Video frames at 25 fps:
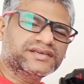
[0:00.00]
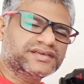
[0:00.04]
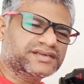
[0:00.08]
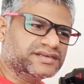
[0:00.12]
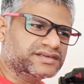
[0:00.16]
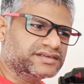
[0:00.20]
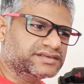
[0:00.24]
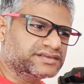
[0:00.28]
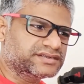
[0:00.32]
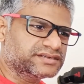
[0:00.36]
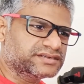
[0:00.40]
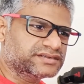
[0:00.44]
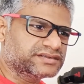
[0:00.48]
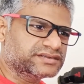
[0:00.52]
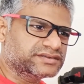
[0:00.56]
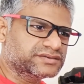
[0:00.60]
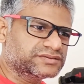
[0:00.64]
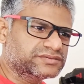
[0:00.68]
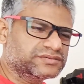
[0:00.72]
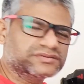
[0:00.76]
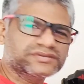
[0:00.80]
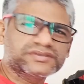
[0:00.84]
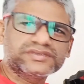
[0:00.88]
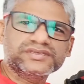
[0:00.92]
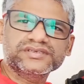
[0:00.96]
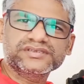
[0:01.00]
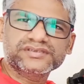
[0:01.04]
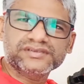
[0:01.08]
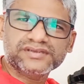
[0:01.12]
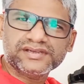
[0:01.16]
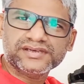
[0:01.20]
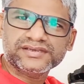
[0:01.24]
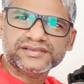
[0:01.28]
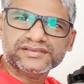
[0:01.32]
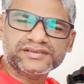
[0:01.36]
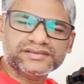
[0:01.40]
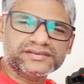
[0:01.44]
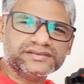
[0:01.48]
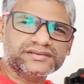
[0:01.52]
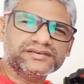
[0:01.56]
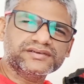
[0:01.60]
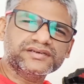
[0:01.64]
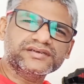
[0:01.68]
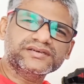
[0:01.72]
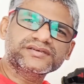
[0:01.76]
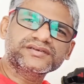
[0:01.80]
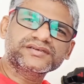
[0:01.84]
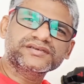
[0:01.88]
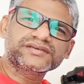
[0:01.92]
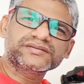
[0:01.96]
and you know, things like
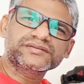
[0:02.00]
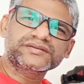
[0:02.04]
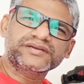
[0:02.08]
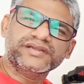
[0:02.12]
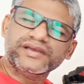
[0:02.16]
that.